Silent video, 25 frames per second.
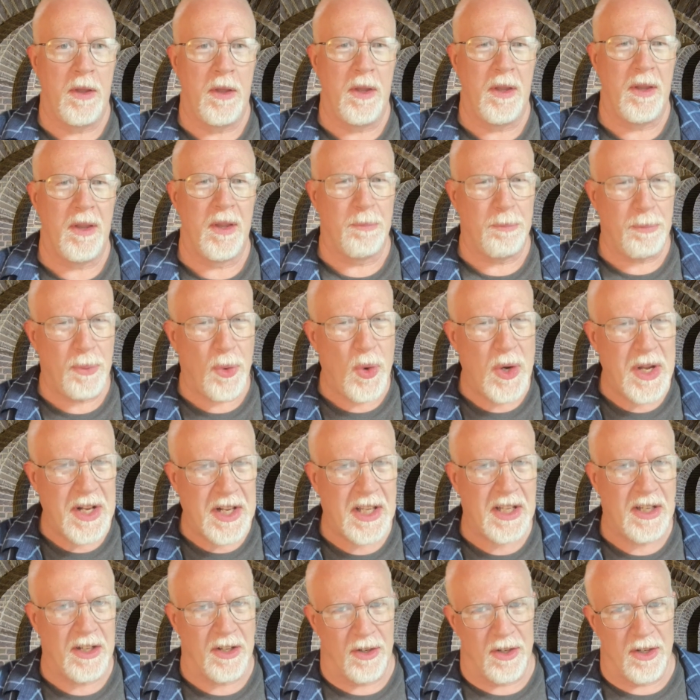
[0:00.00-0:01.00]
The point
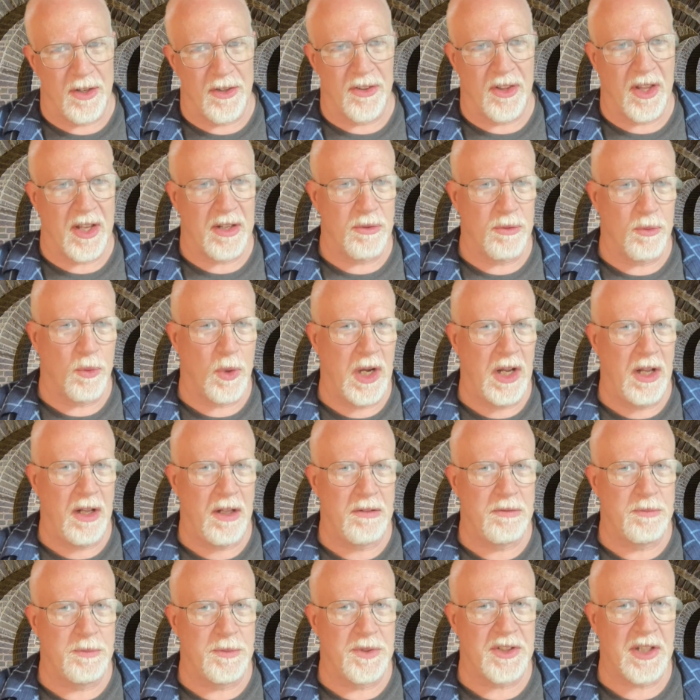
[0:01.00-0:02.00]
here is that
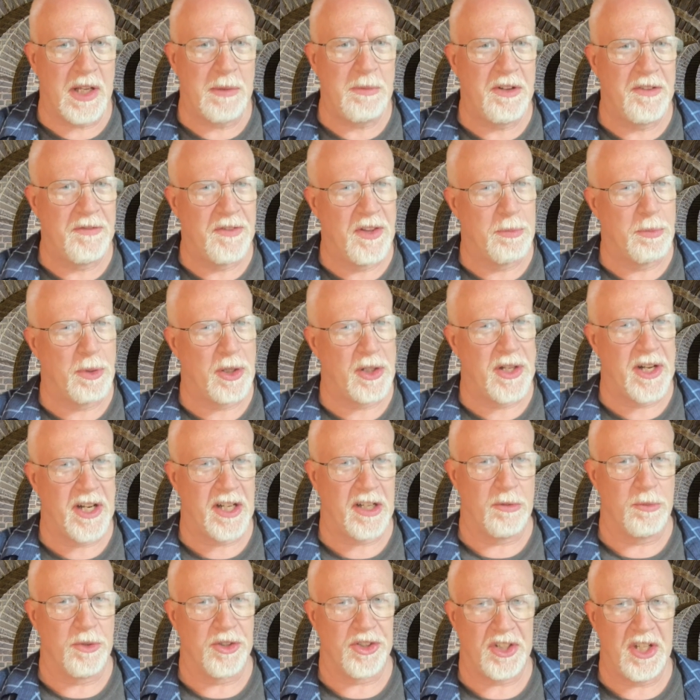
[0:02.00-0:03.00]
while some of the
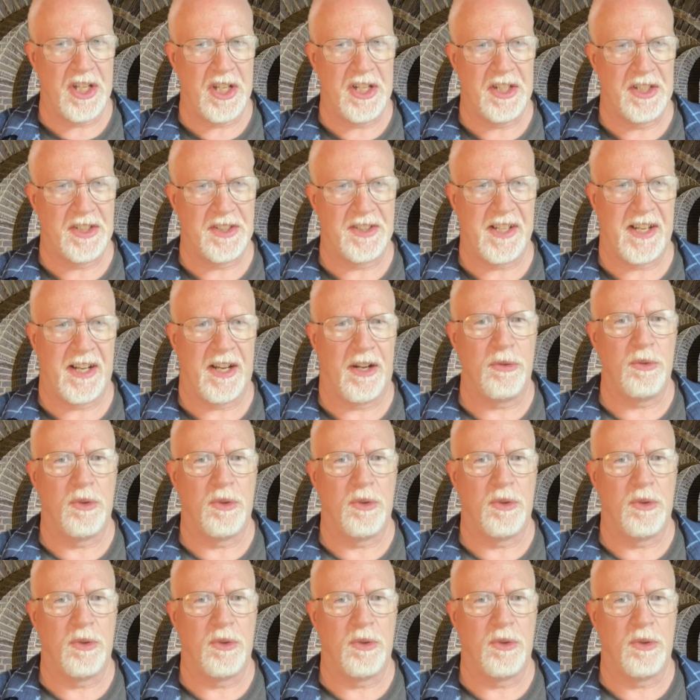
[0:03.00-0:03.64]
political machine in town